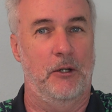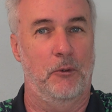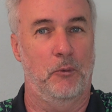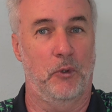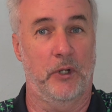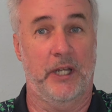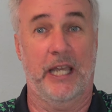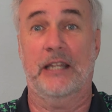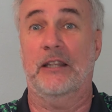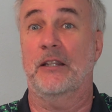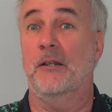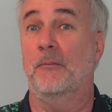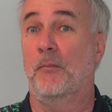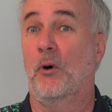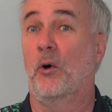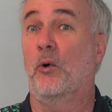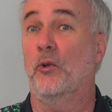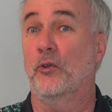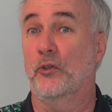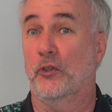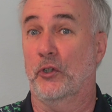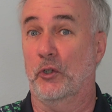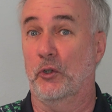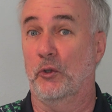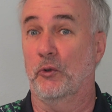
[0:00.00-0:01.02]
will get the
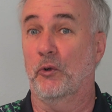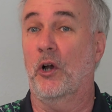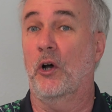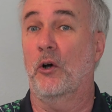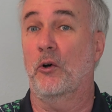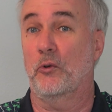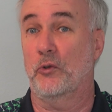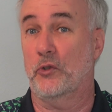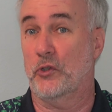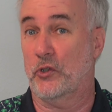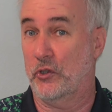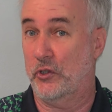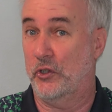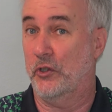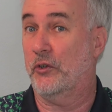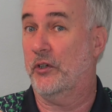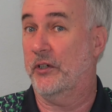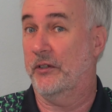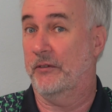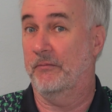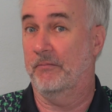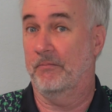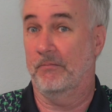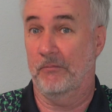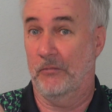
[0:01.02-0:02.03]
mold to grow so you
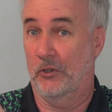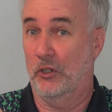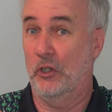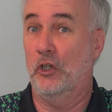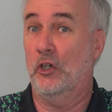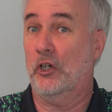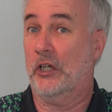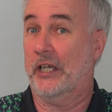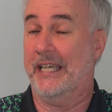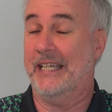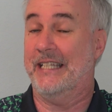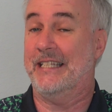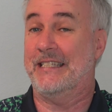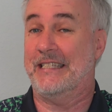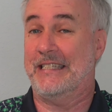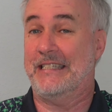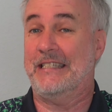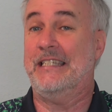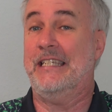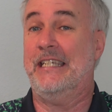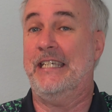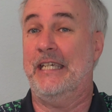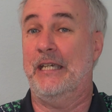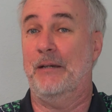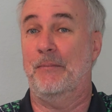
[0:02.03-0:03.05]
can look and
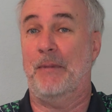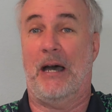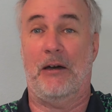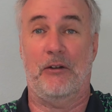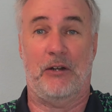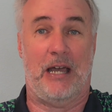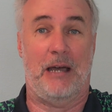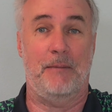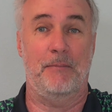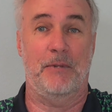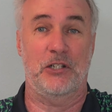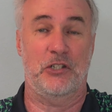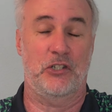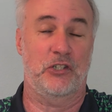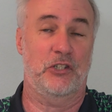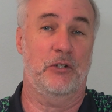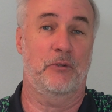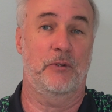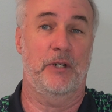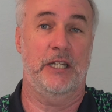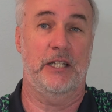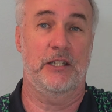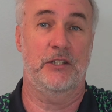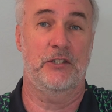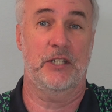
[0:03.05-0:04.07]
see about how much
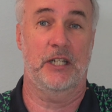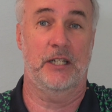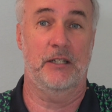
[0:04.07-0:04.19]
there is,